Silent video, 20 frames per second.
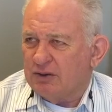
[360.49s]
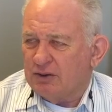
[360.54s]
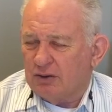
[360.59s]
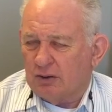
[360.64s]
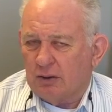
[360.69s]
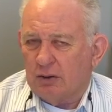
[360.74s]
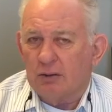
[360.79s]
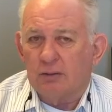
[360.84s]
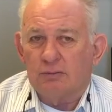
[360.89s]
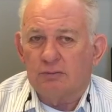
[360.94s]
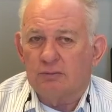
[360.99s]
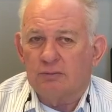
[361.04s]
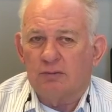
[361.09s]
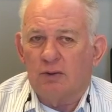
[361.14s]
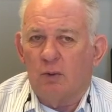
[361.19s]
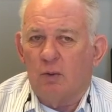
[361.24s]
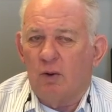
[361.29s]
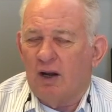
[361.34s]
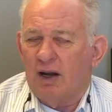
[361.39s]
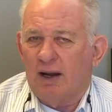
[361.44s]
sure.
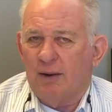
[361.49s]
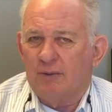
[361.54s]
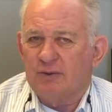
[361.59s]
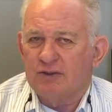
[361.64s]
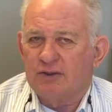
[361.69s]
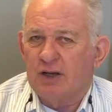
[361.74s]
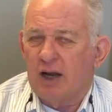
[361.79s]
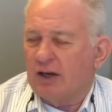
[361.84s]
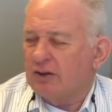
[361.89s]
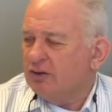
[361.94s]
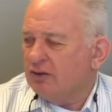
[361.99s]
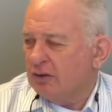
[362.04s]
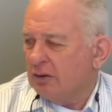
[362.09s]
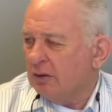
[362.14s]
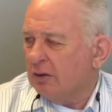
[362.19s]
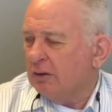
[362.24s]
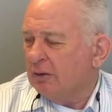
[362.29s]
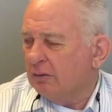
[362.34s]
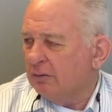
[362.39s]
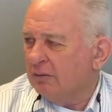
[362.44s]
Now, while I was not
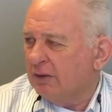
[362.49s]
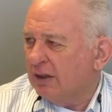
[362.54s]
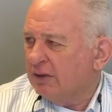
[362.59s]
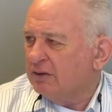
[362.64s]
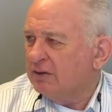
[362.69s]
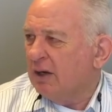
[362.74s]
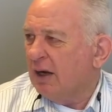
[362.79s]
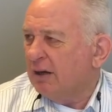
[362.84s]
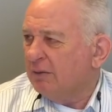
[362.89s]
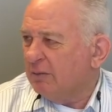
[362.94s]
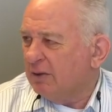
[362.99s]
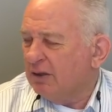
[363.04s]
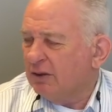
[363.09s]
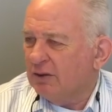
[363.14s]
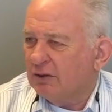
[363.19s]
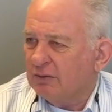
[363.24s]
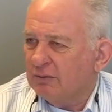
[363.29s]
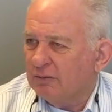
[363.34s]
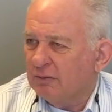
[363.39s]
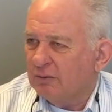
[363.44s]
sure, they signed me
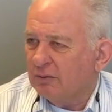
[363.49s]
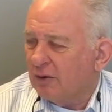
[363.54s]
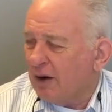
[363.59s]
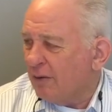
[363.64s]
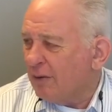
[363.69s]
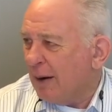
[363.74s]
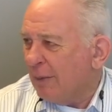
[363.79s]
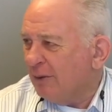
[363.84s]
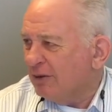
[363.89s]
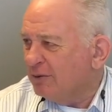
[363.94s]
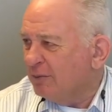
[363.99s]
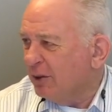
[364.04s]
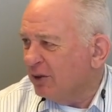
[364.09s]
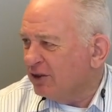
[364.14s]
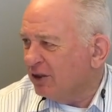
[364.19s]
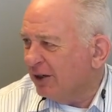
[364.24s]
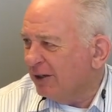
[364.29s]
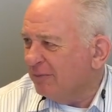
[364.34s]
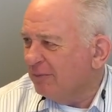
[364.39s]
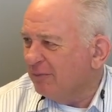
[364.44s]
to Grand Rapids,
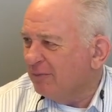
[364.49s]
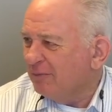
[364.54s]
Michigan.